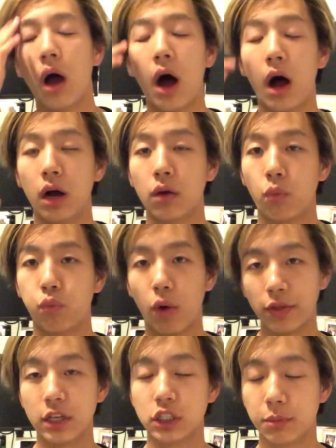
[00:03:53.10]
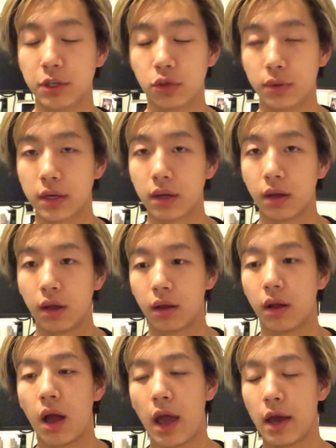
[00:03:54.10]
what they should be doing
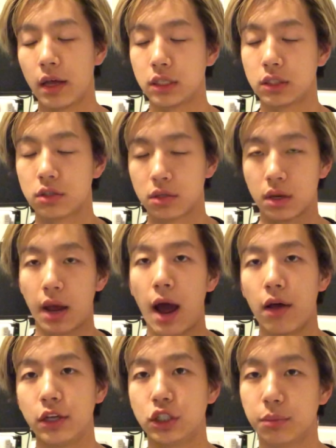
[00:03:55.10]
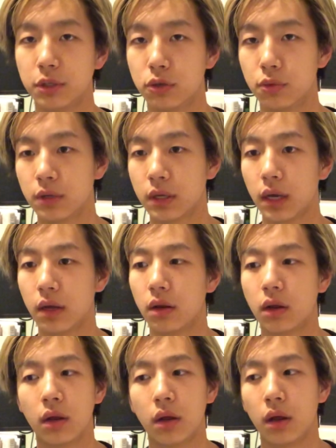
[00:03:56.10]
and how they should be doing it,
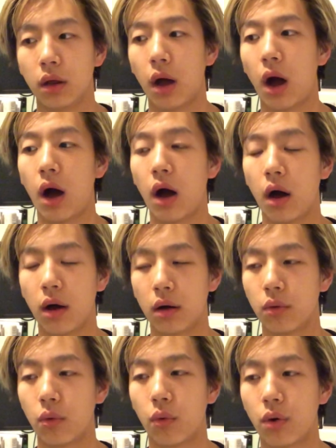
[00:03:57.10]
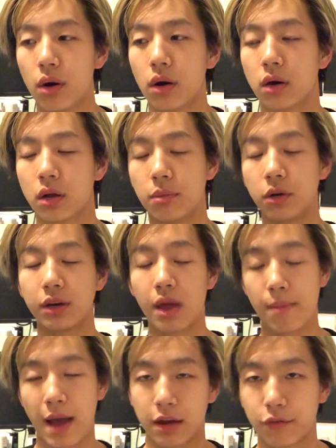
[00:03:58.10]
or
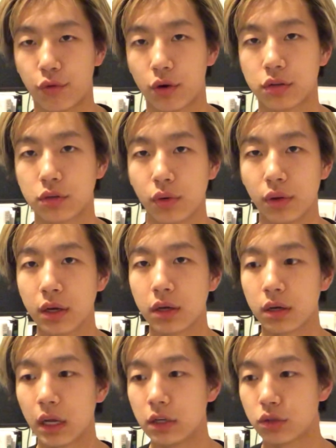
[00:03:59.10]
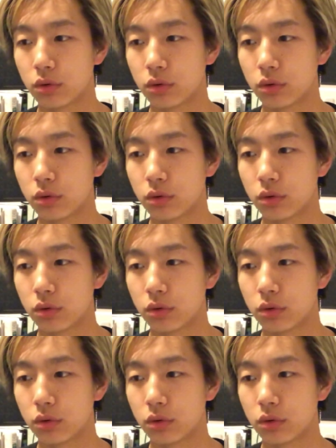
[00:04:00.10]
communicating back and forth. So Link is